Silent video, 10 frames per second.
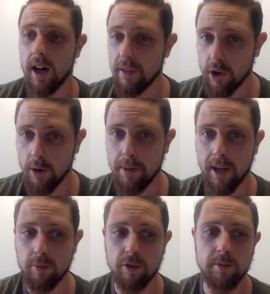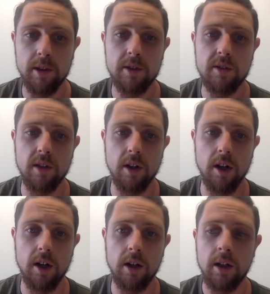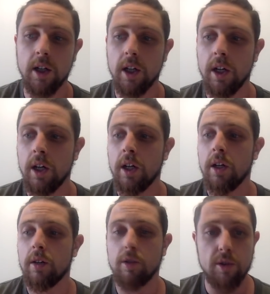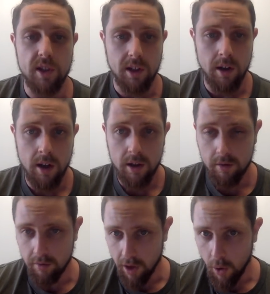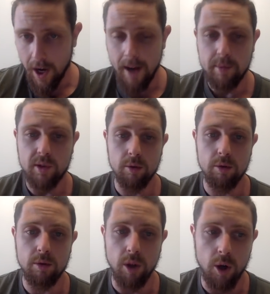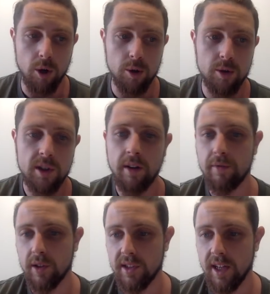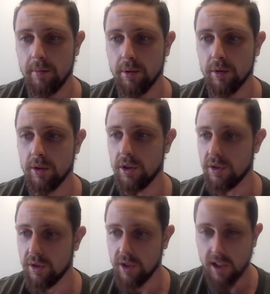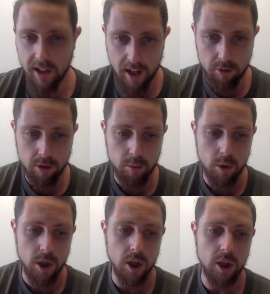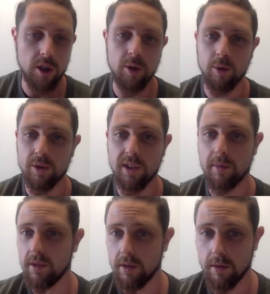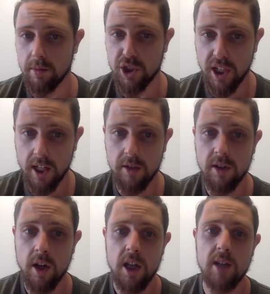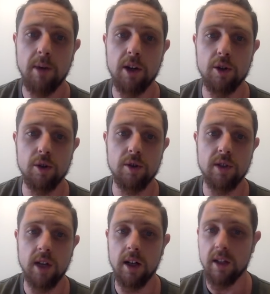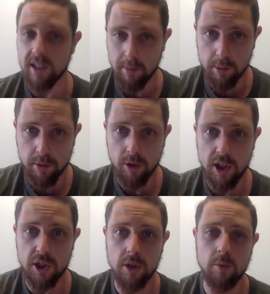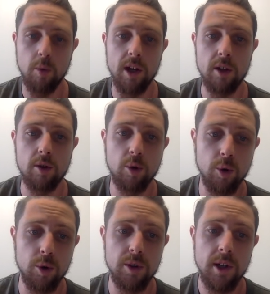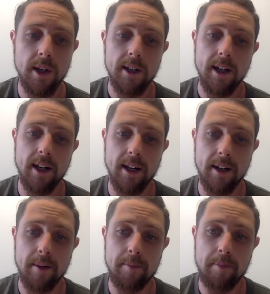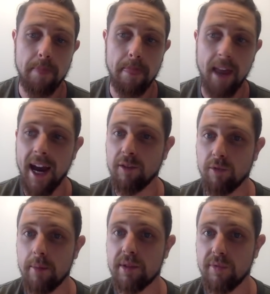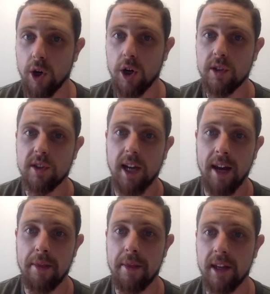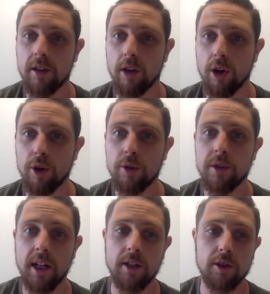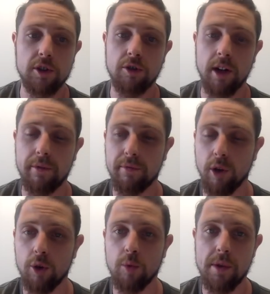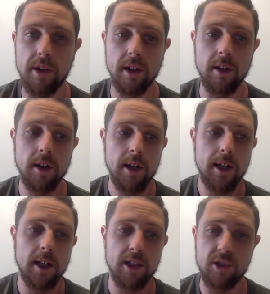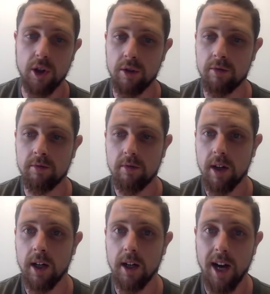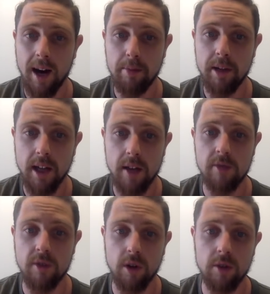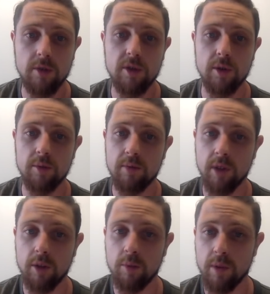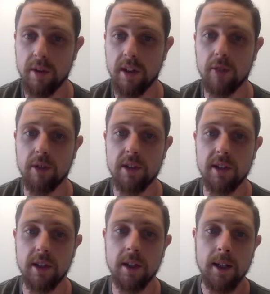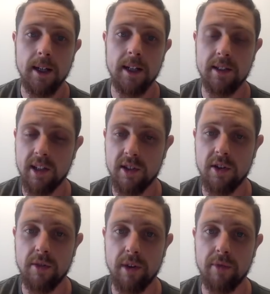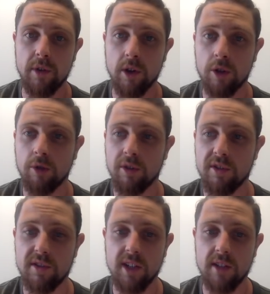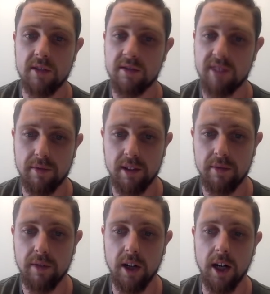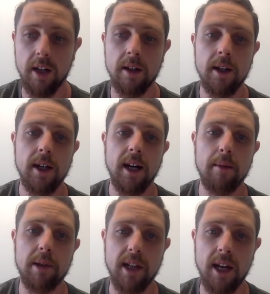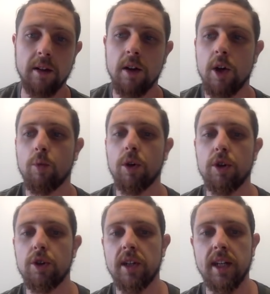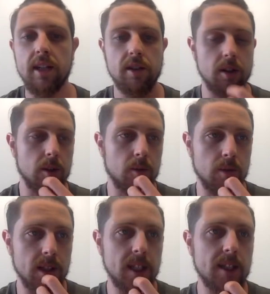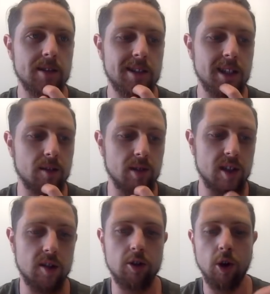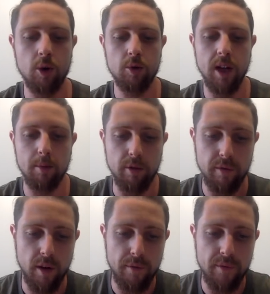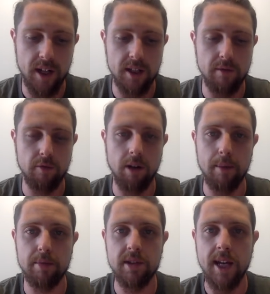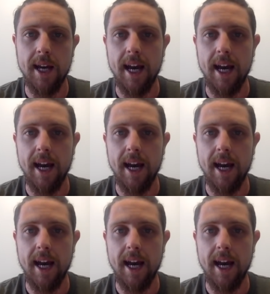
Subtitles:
other compound movements that are using lower absolute loads, for example, your unilateral work or some of the machines, you might use a double progression where you could add reps first and then load, and just trying to float within a certain RPE zone. So, you know, with an increasing intensity of effort across the sets, definitely fine. But again, what you need to really consider is the total number of effective reps.